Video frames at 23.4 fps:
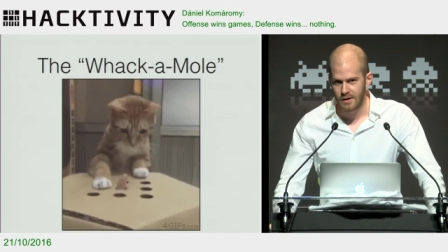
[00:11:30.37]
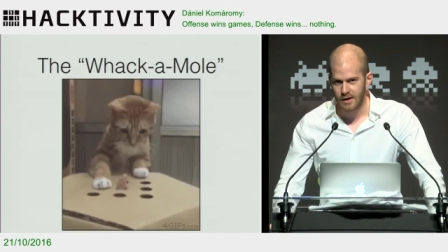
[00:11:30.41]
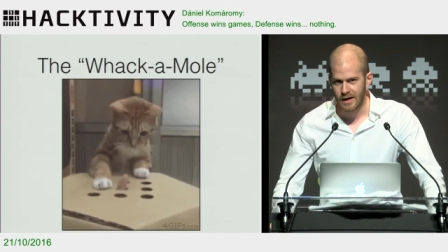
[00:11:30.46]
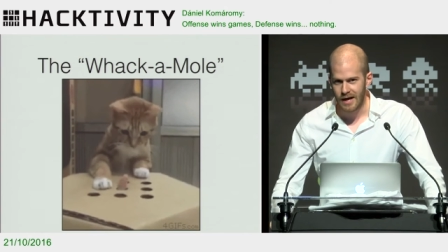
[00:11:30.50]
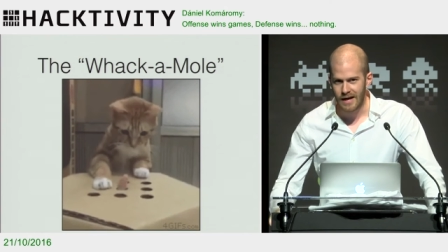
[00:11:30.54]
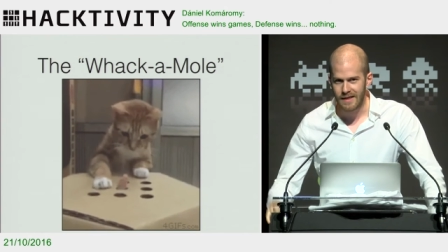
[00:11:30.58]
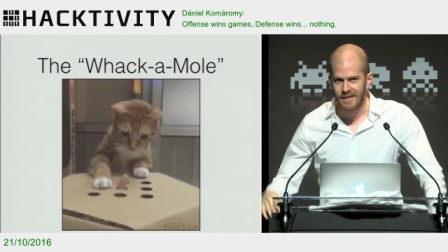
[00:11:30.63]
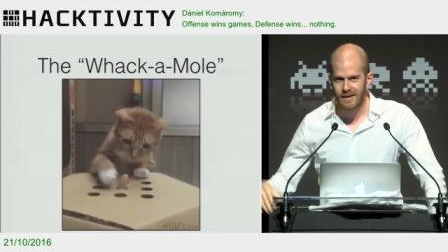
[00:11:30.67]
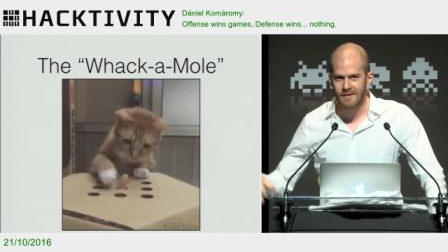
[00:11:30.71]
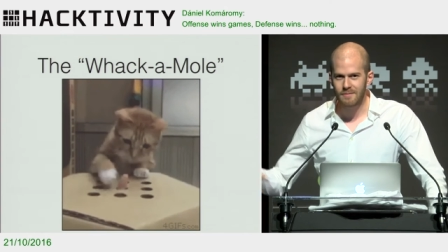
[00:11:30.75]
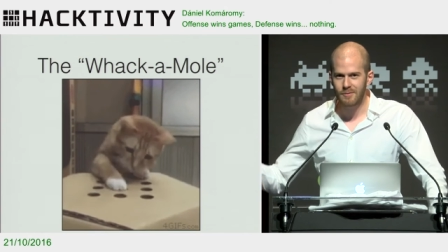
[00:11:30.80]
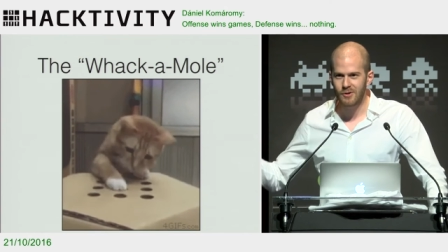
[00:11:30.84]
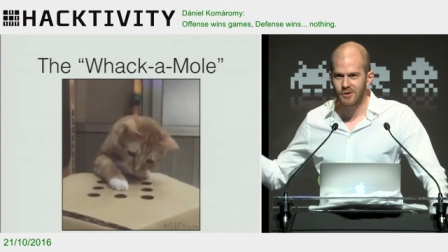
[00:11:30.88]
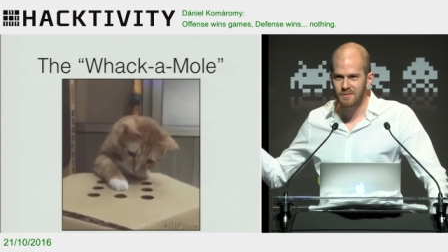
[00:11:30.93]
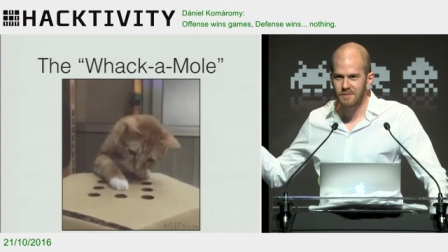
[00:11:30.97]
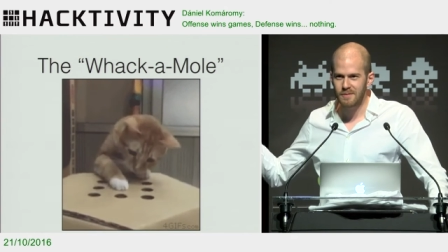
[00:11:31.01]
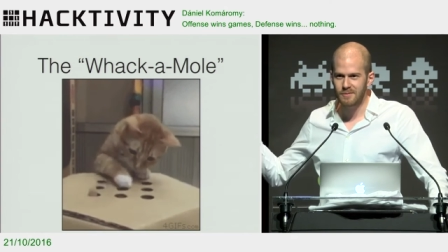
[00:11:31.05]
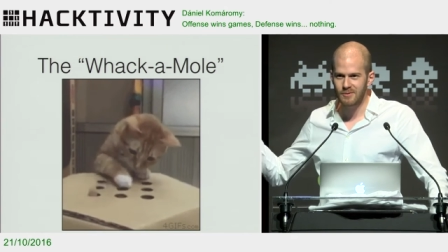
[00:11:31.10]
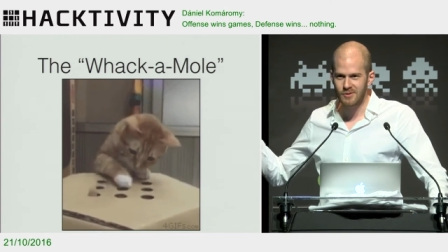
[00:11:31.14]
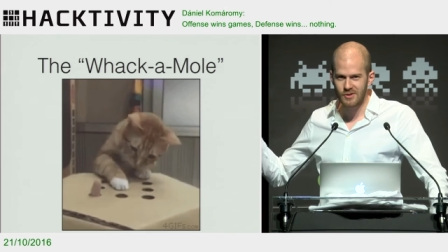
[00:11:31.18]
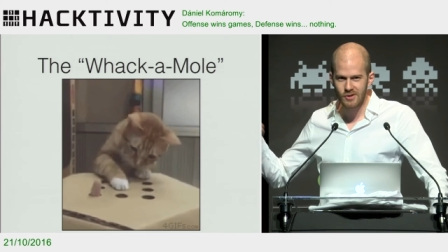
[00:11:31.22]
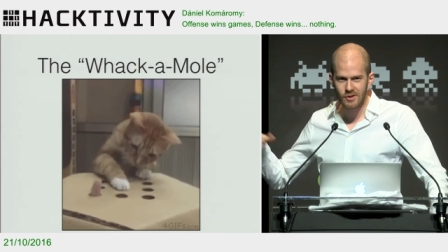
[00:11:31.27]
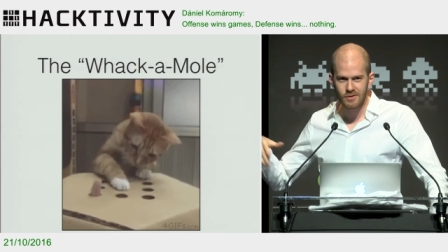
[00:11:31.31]
I think most
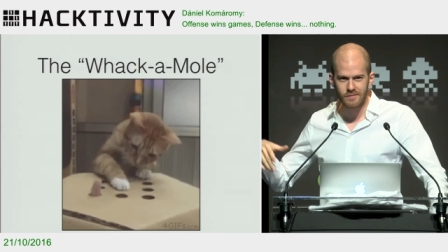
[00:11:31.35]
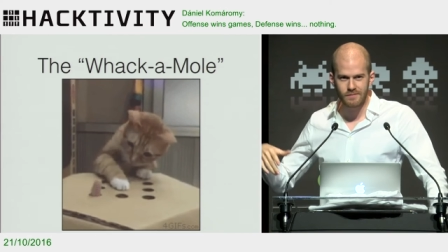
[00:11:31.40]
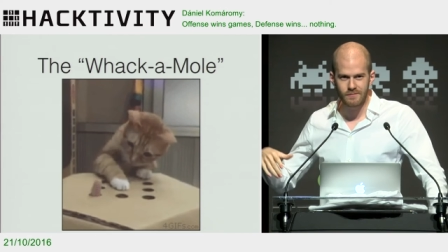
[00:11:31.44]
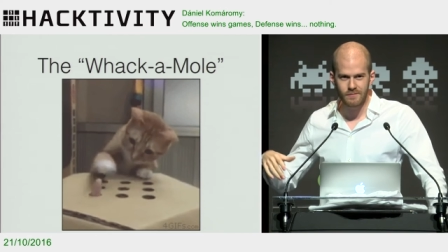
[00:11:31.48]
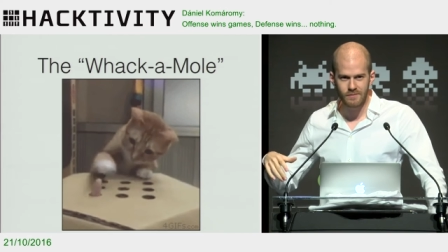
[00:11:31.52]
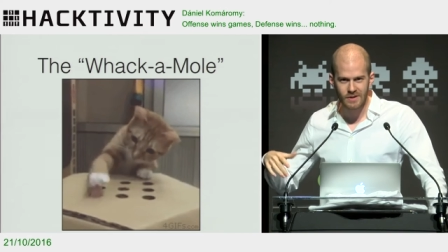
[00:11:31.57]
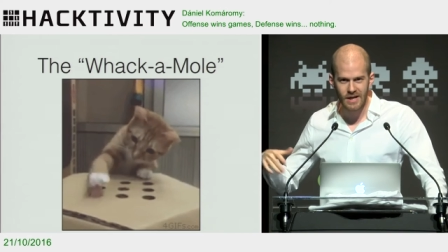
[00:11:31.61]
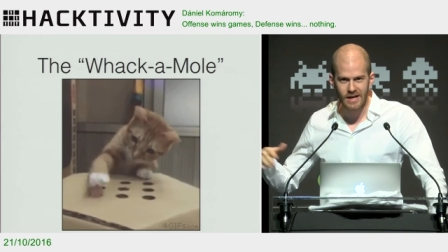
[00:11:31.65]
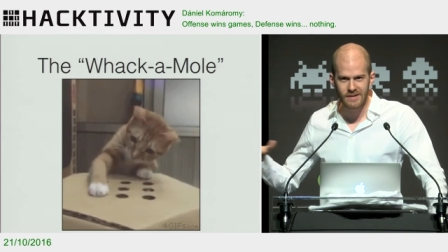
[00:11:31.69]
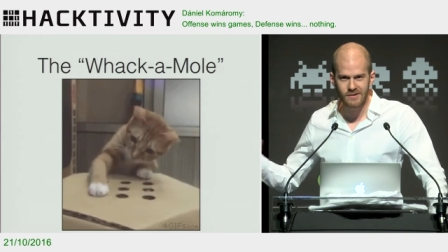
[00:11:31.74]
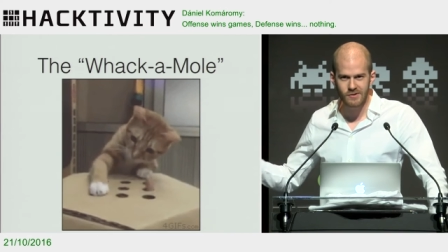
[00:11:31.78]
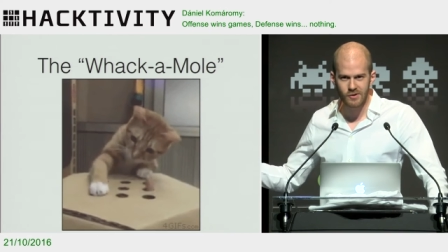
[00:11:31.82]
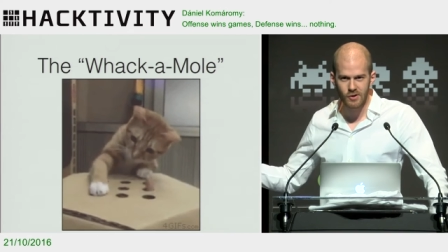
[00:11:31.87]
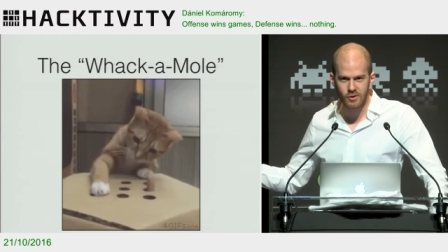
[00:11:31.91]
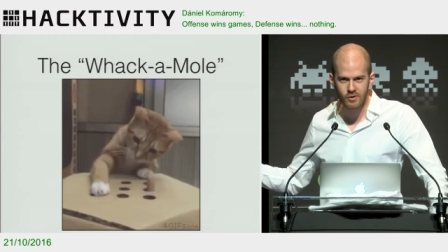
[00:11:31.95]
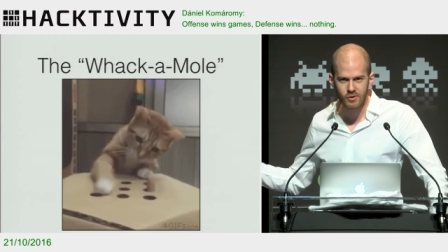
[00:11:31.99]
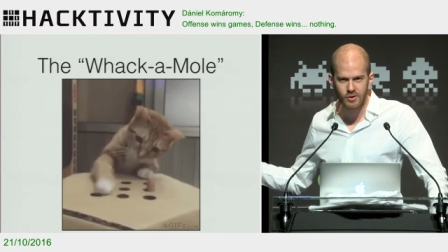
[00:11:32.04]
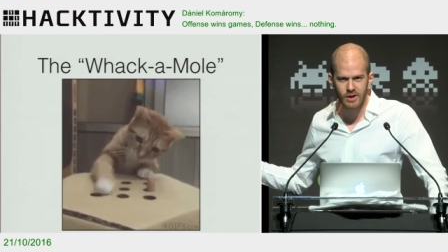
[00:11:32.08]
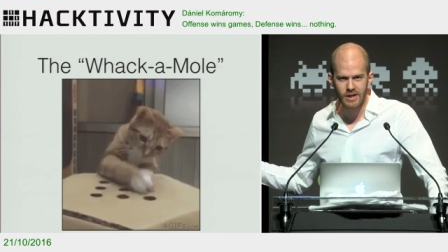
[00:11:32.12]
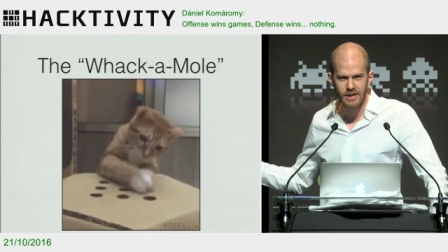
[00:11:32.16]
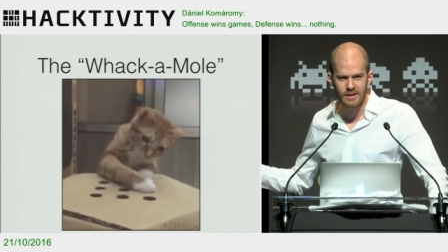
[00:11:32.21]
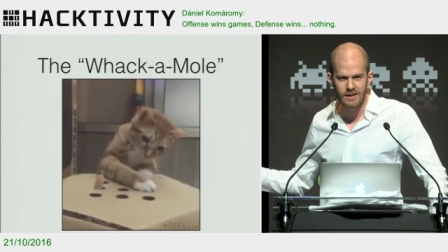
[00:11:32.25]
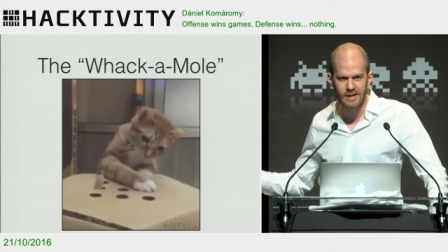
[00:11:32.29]
people sort of tend to
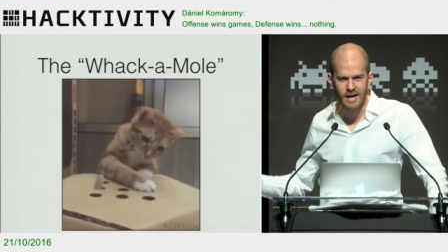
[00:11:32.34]
agree